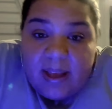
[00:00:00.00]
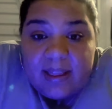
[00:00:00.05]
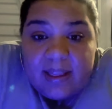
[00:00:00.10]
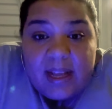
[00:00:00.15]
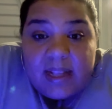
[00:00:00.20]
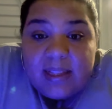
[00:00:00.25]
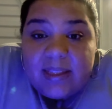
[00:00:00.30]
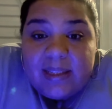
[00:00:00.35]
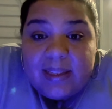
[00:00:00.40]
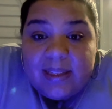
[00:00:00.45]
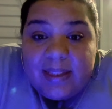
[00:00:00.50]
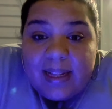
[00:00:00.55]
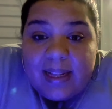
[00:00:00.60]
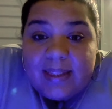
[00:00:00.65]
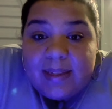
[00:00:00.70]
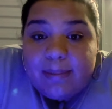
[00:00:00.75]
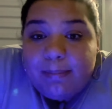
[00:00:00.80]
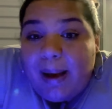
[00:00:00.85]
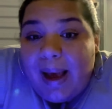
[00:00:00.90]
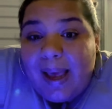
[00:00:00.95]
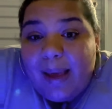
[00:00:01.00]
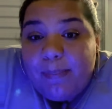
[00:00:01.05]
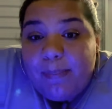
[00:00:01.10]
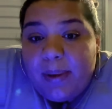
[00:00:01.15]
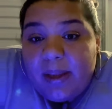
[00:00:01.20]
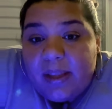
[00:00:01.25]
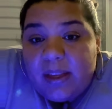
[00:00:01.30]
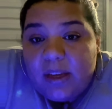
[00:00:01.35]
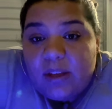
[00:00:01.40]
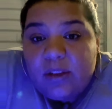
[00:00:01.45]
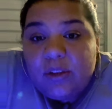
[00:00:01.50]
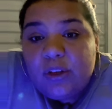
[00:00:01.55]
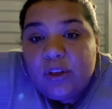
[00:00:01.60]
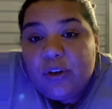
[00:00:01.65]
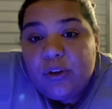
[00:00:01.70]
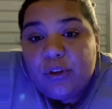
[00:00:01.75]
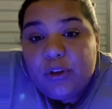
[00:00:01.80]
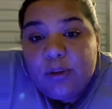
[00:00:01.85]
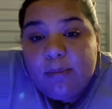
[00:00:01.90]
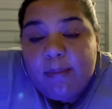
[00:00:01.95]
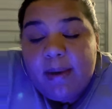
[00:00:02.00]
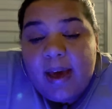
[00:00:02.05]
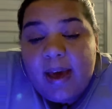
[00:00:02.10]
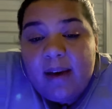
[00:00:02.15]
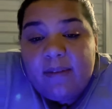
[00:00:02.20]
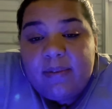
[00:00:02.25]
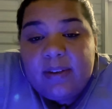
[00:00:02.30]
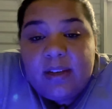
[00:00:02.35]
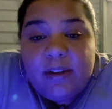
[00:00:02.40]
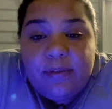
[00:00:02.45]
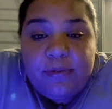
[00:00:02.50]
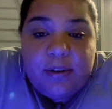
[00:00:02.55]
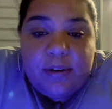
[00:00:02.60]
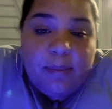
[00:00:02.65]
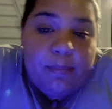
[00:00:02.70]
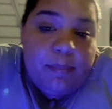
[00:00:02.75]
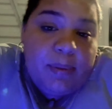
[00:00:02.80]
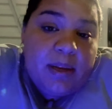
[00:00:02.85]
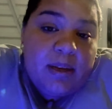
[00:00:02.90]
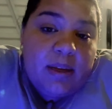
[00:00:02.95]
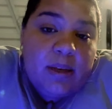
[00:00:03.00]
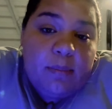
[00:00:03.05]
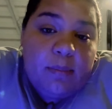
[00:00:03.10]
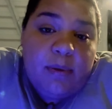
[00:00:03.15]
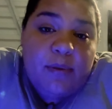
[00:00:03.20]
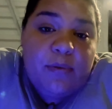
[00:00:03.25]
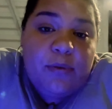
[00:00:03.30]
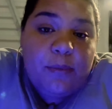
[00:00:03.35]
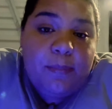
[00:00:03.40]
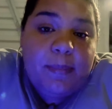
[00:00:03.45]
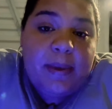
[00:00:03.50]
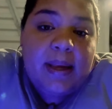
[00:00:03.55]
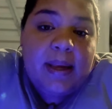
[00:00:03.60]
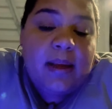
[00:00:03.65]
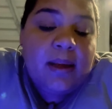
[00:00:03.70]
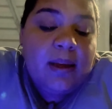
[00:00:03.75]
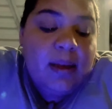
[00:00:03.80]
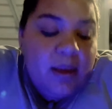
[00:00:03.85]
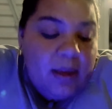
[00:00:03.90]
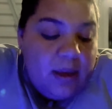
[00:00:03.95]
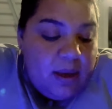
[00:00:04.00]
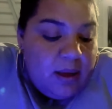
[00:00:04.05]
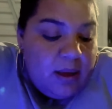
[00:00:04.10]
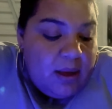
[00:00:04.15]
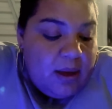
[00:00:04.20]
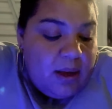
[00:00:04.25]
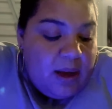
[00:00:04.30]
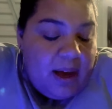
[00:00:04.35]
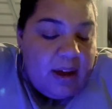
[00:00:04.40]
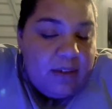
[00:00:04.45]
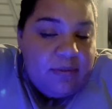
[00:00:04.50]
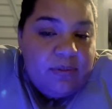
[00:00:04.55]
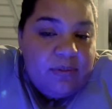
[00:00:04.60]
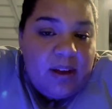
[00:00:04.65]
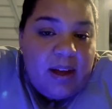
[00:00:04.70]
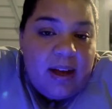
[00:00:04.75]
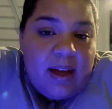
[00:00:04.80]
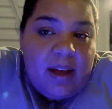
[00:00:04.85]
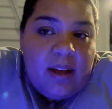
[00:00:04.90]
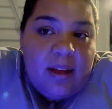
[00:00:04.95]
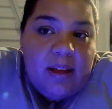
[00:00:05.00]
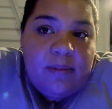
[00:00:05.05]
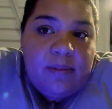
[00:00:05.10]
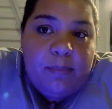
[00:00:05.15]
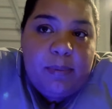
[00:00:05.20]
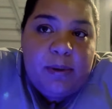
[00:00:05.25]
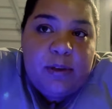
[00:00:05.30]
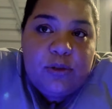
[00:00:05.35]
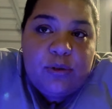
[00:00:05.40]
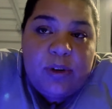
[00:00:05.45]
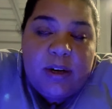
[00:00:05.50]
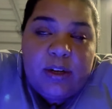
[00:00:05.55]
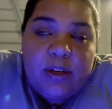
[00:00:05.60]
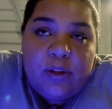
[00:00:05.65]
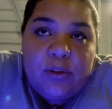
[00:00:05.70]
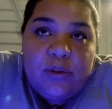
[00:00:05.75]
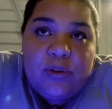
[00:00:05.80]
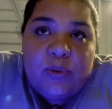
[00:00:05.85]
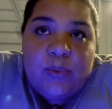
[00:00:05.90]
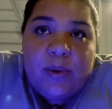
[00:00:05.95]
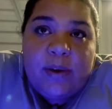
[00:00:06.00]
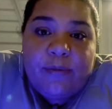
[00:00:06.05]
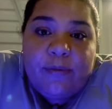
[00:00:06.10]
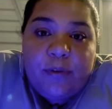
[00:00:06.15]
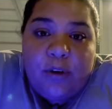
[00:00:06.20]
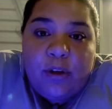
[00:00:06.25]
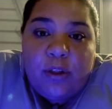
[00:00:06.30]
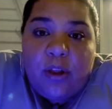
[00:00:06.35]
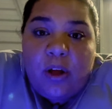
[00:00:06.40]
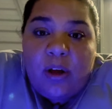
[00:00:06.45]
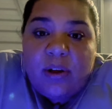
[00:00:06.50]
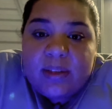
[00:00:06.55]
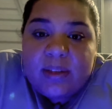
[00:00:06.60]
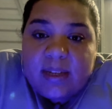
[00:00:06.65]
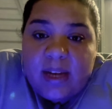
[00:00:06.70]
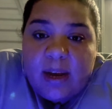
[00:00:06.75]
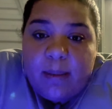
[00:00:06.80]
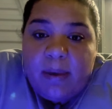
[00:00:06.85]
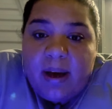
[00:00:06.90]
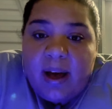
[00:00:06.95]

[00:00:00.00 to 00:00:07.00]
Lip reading: That's my opinion. You know, you may have a different opinion, but for me, I have been trying to lose weight for a long time.